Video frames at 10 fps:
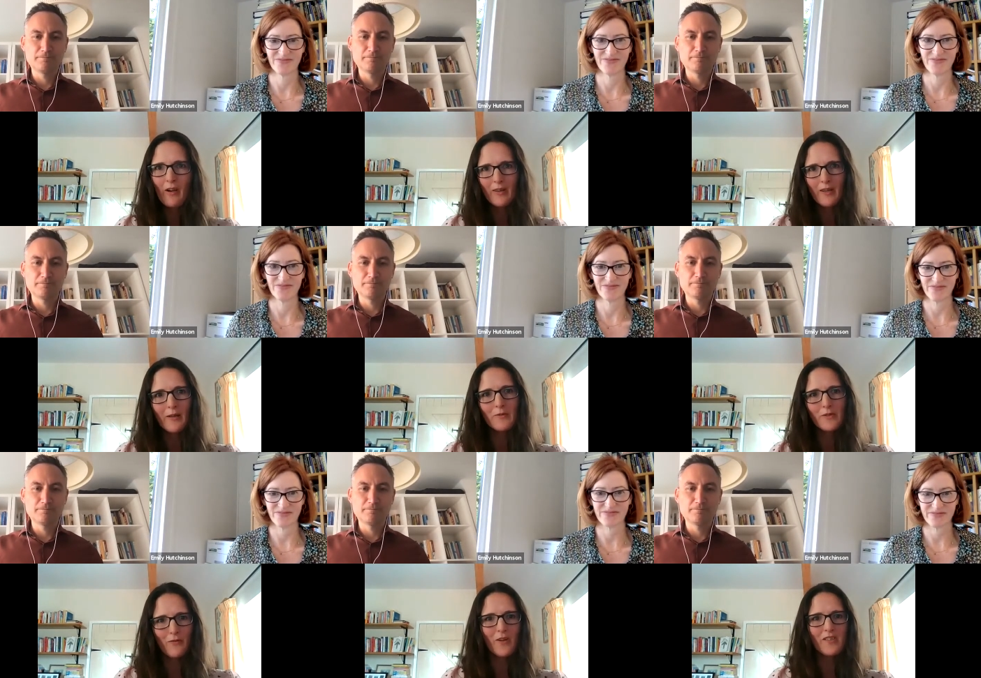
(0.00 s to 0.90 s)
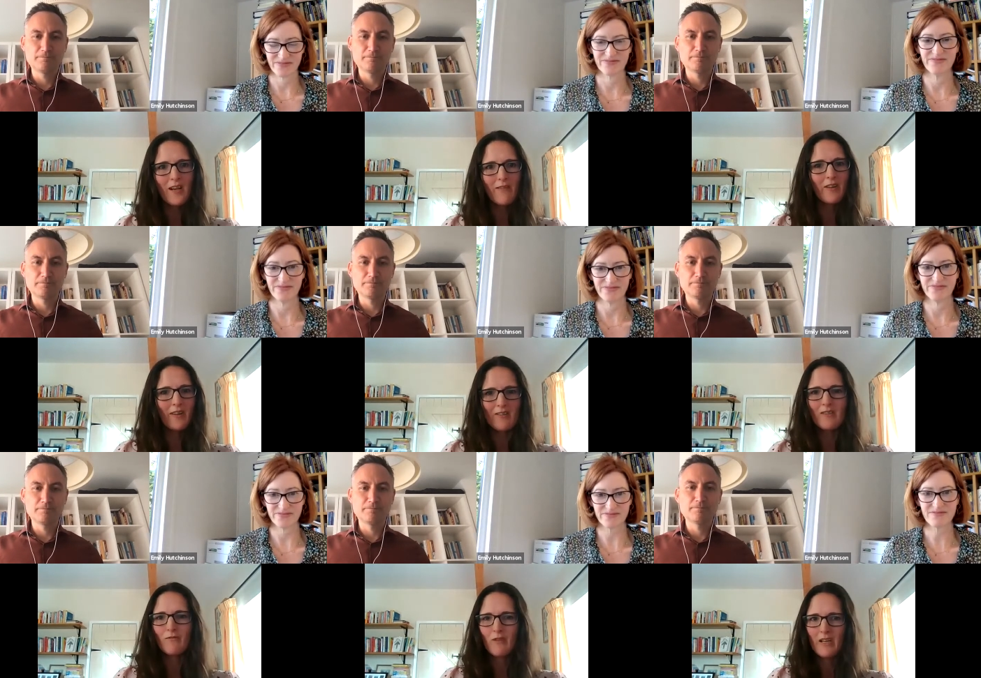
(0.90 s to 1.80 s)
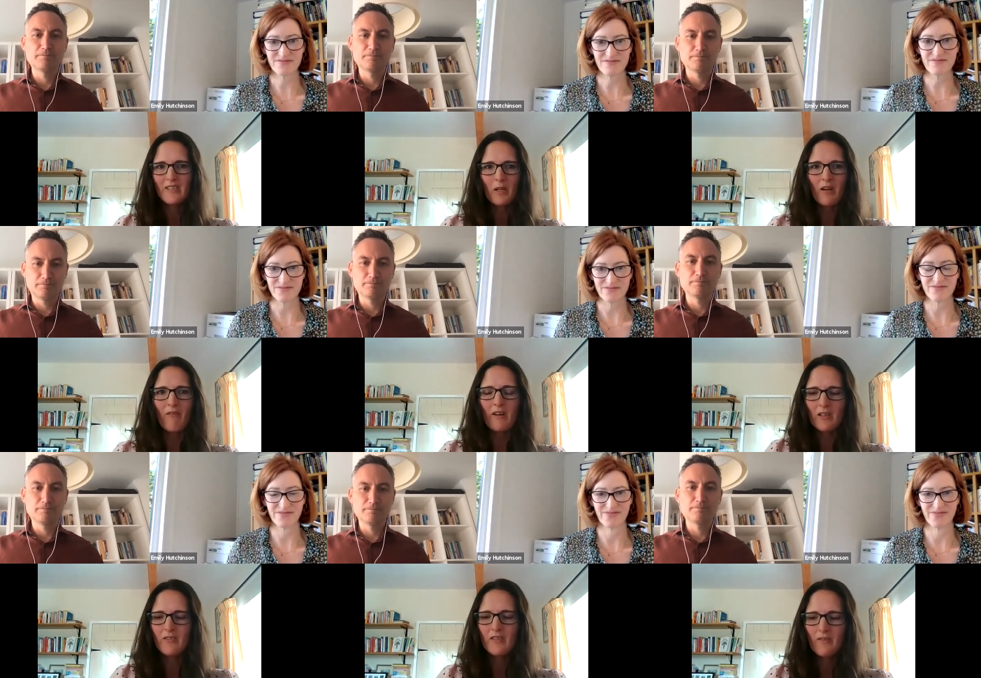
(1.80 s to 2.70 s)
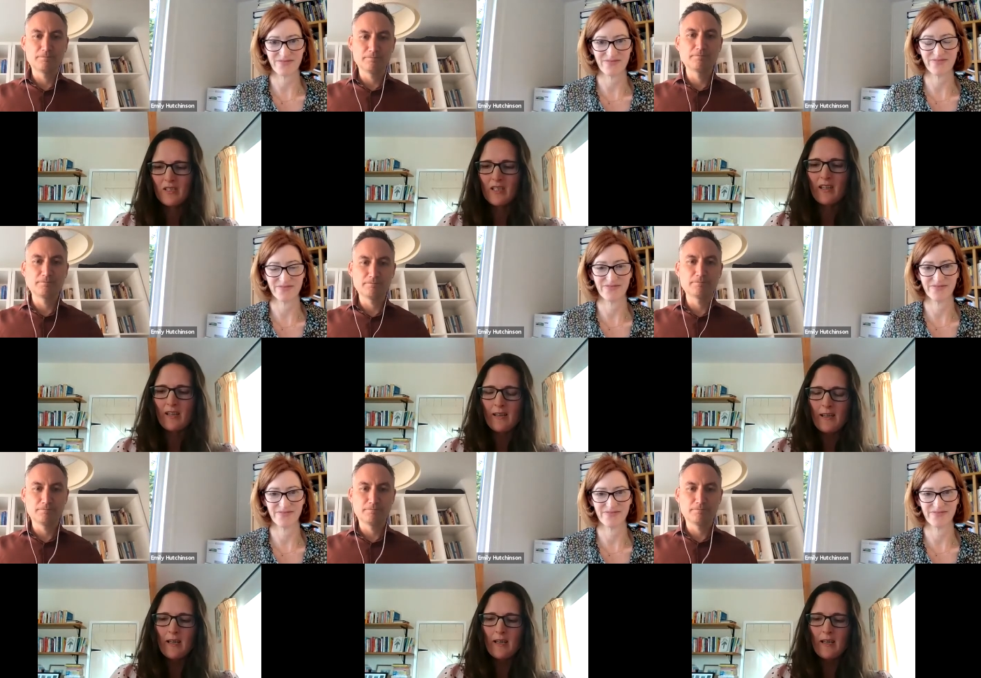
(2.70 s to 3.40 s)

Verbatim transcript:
Speaker 1: I think that was the first area that there's really something around inclusivity here.